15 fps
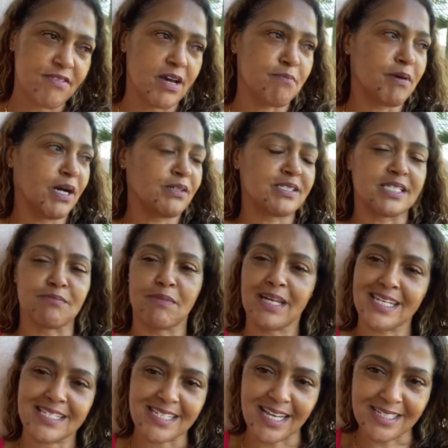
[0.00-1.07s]
about Semana
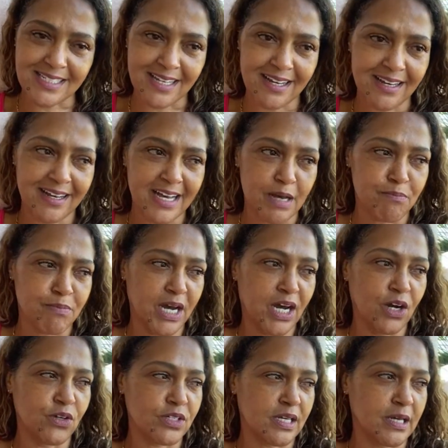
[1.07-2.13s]
Santa,
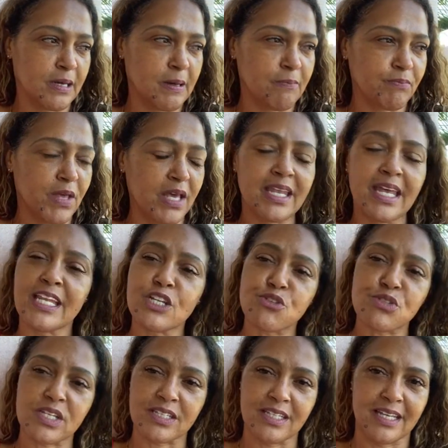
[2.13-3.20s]
about, and
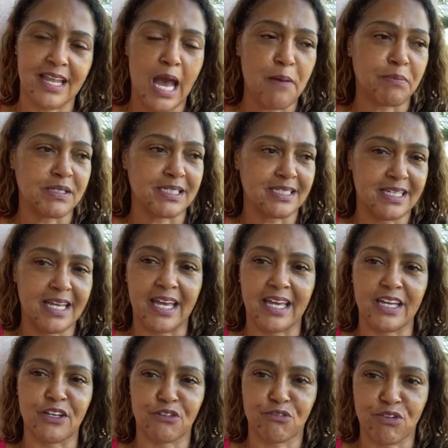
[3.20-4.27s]
interestingly, it happened today,
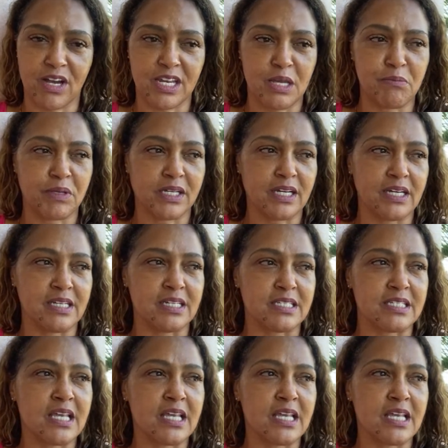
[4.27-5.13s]
Good Friday, because,